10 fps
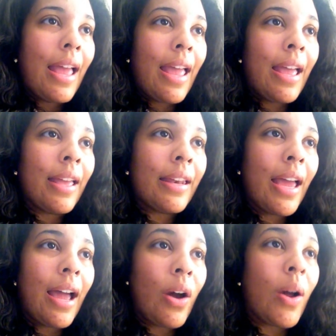and
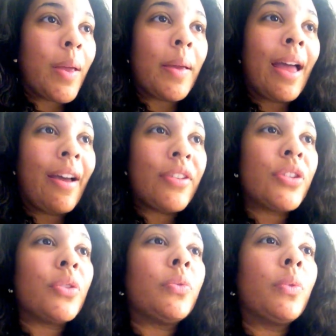how I had
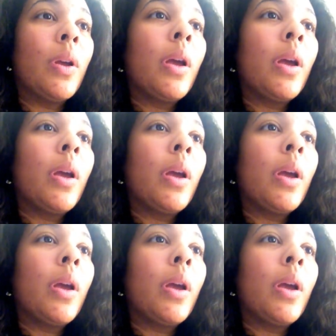to